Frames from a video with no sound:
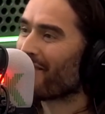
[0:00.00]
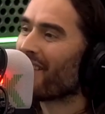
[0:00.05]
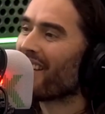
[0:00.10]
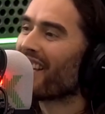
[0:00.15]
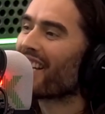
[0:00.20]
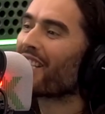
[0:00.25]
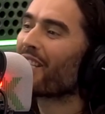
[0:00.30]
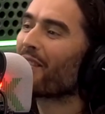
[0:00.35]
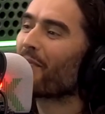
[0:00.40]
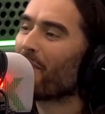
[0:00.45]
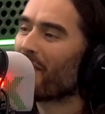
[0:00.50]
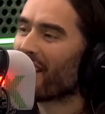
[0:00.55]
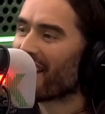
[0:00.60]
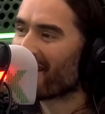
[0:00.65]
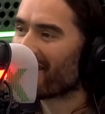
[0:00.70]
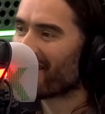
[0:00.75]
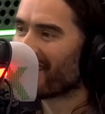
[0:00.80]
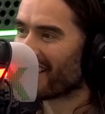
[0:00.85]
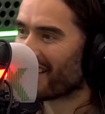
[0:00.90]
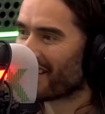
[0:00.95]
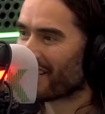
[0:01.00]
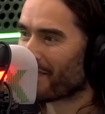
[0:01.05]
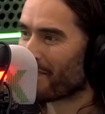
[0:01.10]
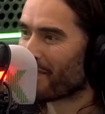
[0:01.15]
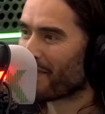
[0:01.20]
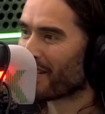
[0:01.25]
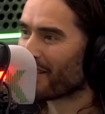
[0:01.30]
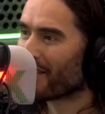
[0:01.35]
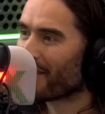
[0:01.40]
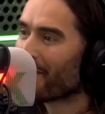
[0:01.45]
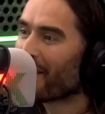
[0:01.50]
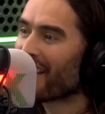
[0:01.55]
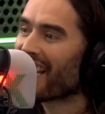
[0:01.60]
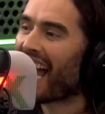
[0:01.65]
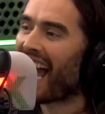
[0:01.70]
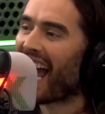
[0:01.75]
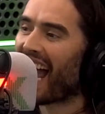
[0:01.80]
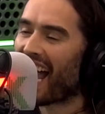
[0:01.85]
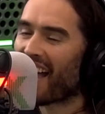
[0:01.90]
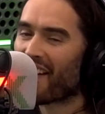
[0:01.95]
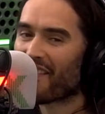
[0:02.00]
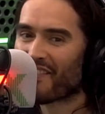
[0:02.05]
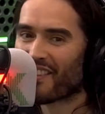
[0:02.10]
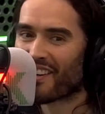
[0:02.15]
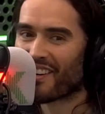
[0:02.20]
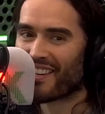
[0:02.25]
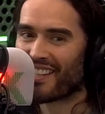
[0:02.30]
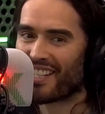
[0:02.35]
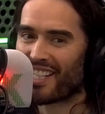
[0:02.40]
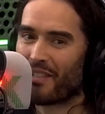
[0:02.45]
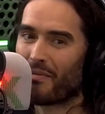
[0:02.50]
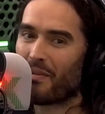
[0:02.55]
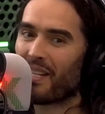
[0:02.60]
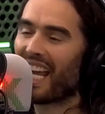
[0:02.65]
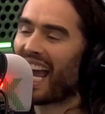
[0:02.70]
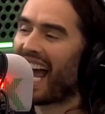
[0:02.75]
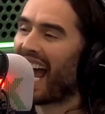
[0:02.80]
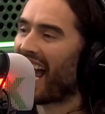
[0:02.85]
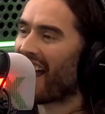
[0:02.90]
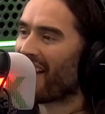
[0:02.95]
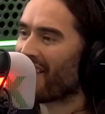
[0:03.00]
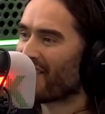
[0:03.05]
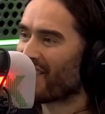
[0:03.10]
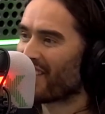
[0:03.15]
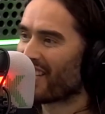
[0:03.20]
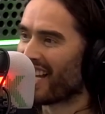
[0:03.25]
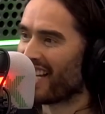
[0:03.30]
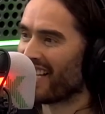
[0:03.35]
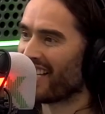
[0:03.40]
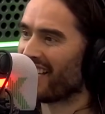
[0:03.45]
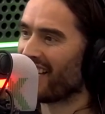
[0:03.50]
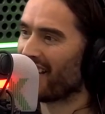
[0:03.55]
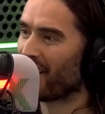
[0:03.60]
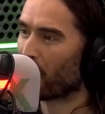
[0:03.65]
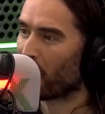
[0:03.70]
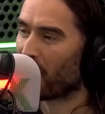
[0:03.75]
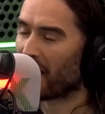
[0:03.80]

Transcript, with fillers: we experience blue, we have eyes, we have senses,